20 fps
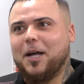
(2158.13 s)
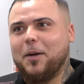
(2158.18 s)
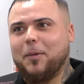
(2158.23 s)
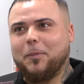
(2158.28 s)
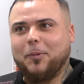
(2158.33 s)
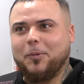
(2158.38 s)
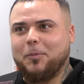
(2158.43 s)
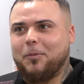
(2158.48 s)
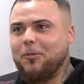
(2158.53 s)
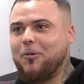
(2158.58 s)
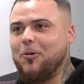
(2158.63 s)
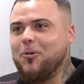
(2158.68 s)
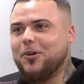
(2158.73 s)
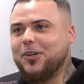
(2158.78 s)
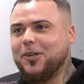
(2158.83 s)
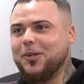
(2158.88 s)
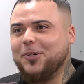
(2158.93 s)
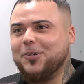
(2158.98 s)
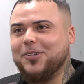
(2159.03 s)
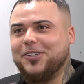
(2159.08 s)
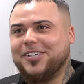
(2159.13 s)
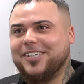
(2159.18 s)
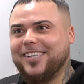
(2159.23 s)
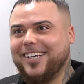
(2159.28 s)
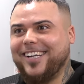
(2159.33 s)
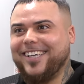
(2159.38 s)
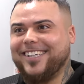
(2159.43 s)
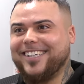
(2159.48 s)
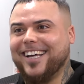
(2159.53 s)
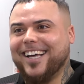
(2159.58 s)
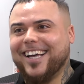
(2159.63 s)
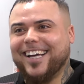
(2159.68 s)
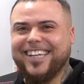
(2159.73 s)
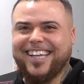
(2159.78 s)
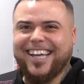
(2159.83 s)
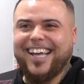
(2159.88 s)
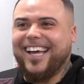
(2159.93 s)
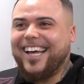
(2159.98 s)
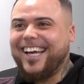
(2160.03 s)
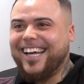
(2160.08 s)
Like, chairs, cues, chairs.
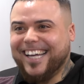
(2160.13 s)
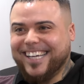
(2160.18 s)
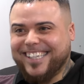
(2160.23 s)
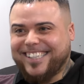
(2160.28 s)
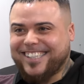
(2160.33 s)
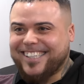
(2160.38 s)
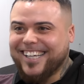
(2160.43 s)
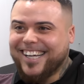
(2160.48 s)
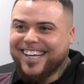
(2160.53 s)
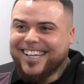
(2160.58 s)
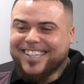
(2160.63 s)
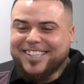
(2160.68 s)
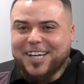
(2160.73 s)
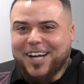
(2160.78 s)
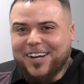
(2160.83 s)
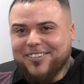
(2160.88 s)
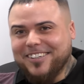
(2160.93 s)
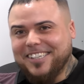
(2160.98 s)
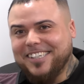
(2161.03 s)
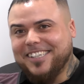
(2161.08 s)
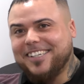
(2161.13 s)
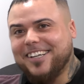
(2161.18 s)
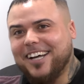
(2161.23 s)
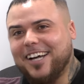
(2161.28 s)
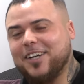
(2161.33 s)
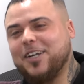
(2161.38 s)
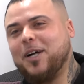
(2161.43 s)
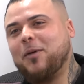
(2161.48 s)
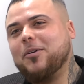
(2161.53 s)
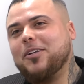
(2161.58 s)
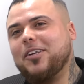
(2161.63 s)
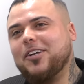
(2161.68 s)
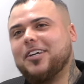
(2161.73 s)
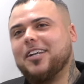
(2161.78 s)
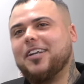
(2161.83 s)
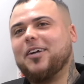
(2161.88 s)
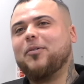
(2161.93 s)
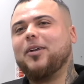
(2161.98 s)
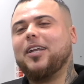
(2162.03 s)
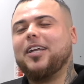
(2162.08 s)
Yes. Yeah. Do you know what I mean? Like, come on,
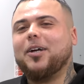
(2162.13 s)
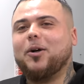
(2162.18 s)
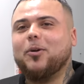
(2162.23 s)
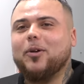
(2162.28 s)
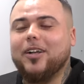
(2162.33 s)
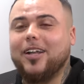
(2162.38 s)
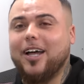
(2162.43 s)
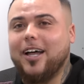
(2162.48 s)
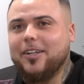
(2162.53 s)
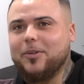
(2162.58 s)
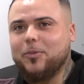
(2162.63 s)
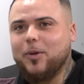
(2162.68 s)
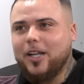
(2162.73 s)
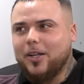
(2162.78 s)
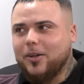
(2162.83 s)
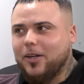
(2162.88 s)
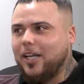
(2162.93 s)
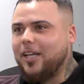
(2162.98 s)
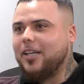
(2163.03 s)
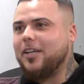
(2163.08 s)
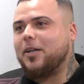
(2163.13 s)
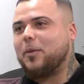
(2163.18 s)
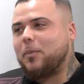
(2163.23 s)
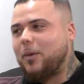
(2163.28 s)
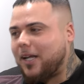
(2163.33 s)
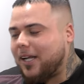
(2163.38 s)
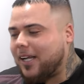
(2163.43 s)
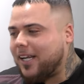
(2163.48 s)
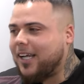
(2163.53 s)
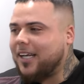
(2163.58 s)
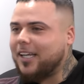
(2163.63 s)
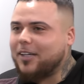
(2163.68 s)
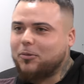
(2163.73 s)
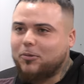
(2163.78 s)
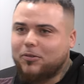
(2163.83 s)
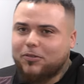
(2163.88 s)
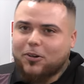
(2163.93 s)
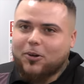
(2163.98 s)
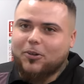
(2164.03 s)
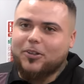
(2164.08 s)
look at that when they go, like, when they England play and that, and they
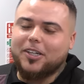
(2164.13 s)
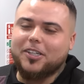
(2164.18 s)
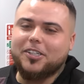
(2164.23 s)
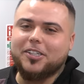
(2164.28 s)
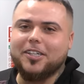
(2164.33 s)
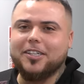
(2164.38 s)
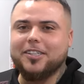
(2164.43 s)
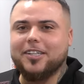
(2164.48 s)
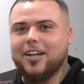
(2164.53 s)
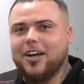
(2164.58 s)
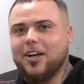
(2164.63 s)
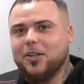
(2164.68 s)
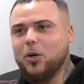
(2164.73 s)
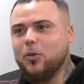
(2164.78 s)
all throw in their chairs and that.